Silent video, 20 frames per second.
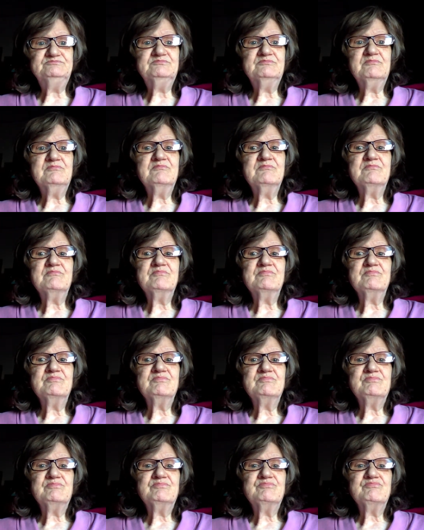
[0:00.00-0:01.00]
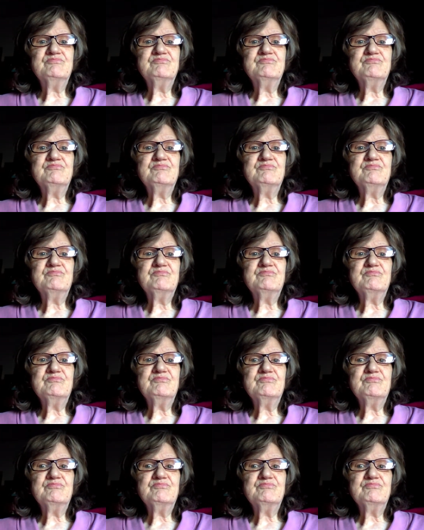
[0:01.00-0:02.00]

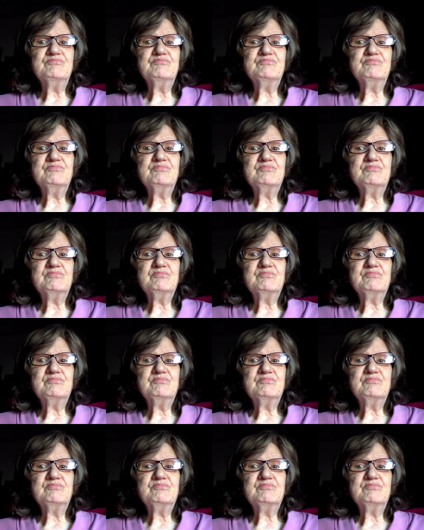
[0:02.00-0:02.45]
Nothing is said.